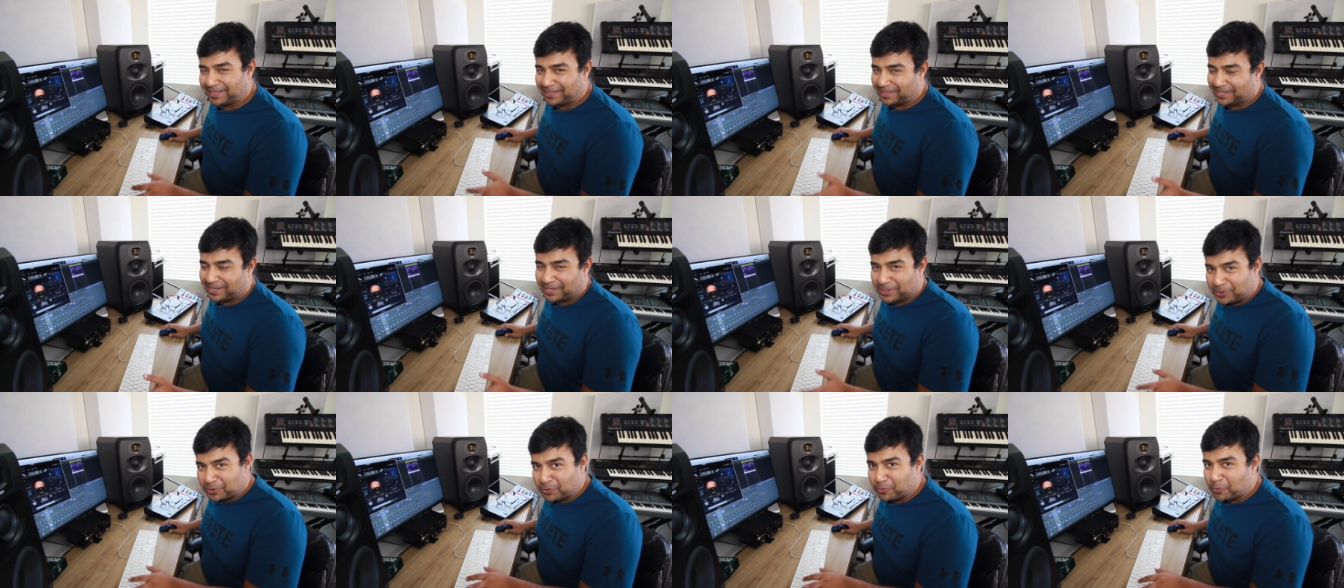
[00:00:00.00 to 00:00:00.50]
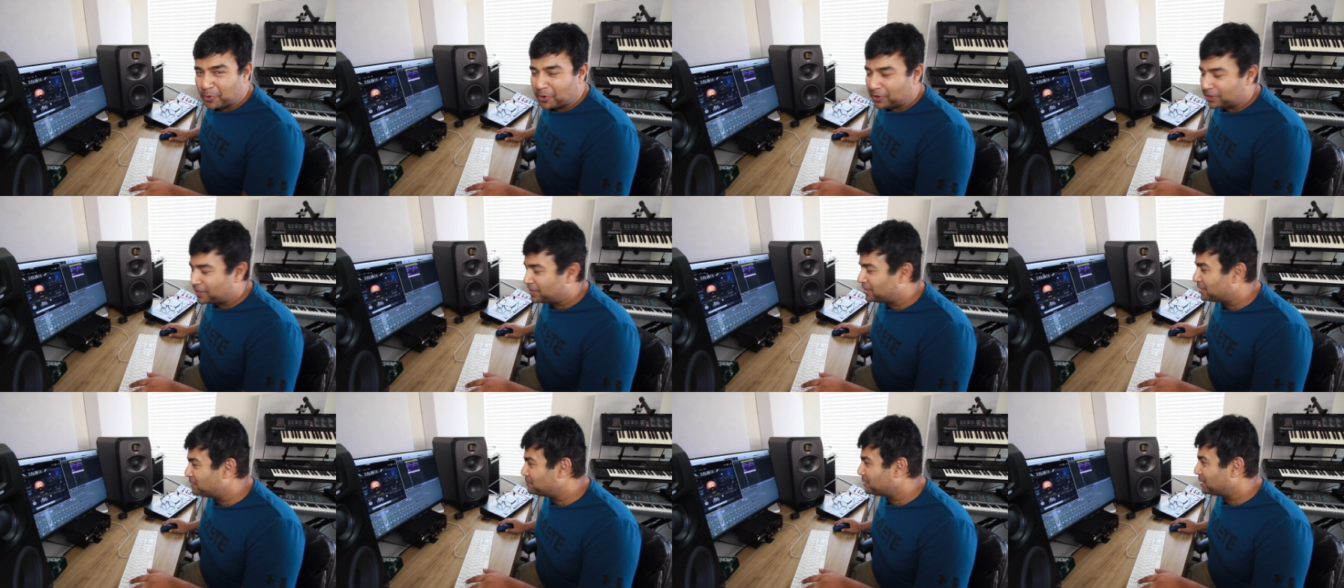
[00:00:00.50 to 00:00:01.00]
There is no
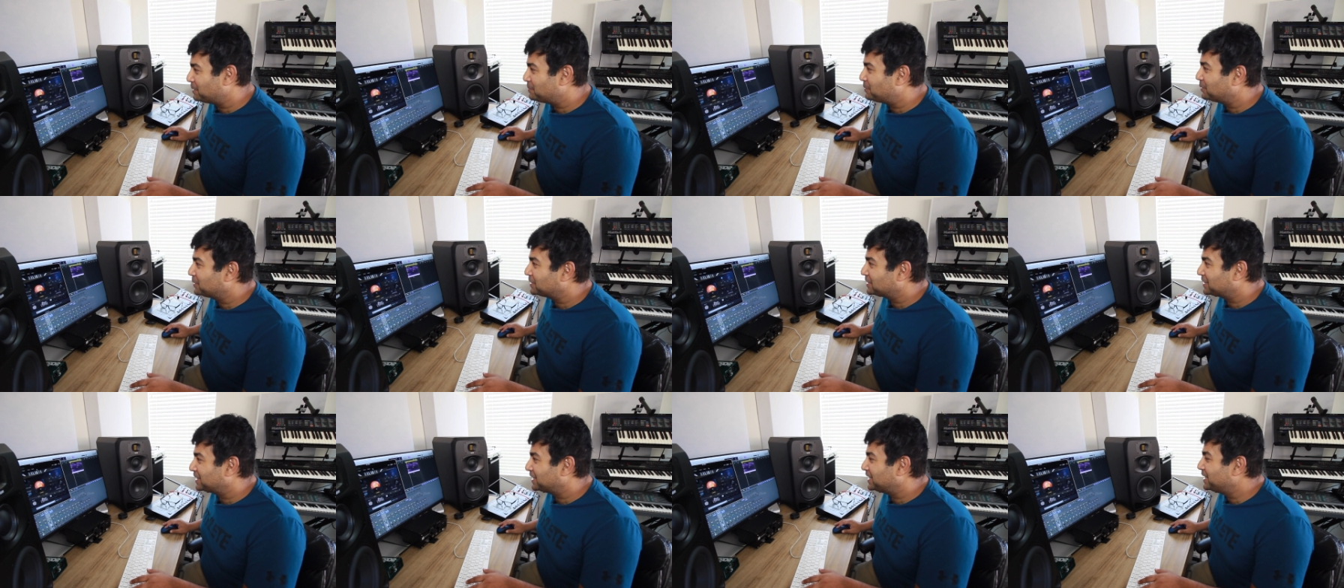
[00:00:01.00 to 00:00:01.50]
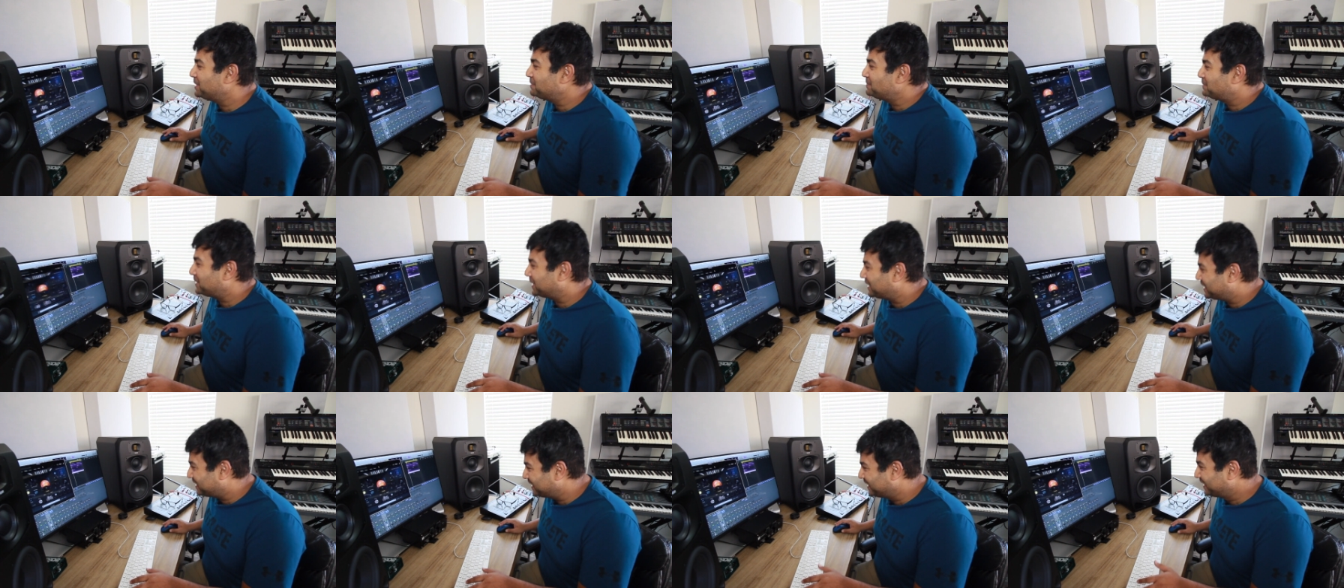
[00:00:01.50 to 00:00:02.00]
moderate in my books really,
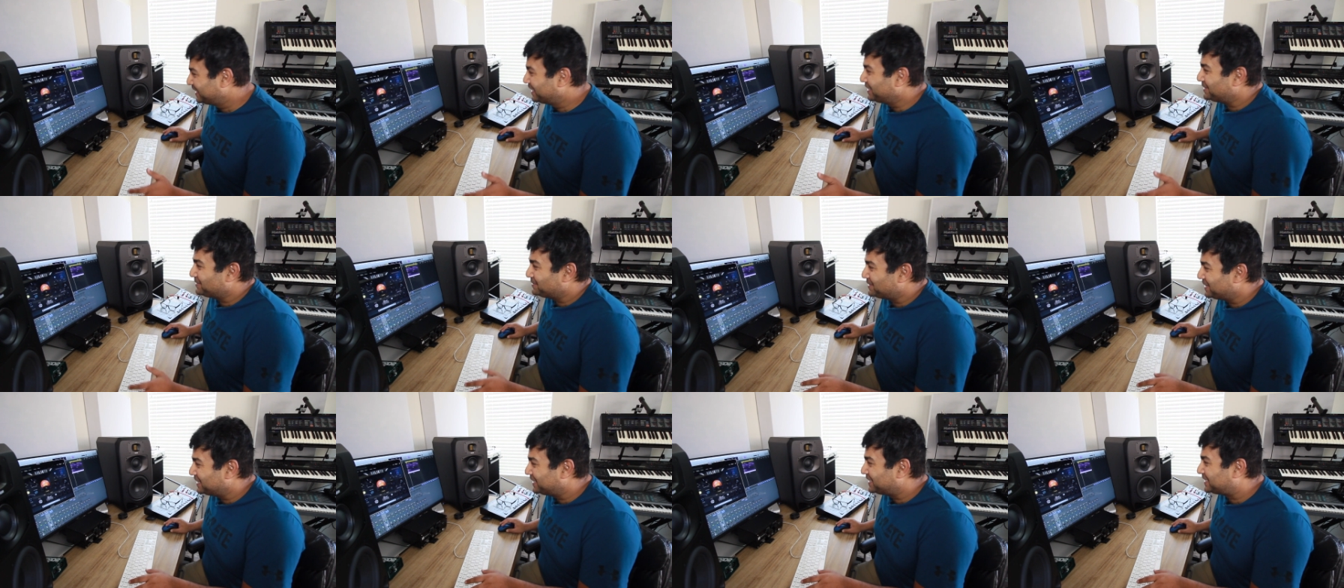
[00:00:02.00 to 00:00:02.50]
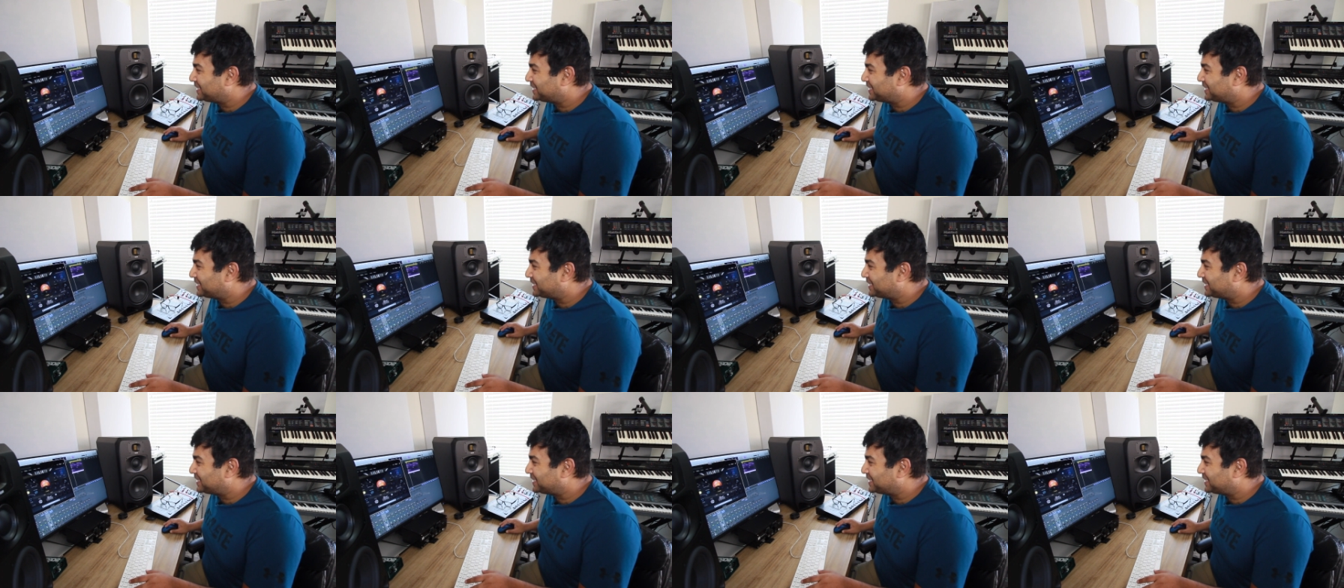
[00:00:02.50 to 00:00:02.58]
but we'll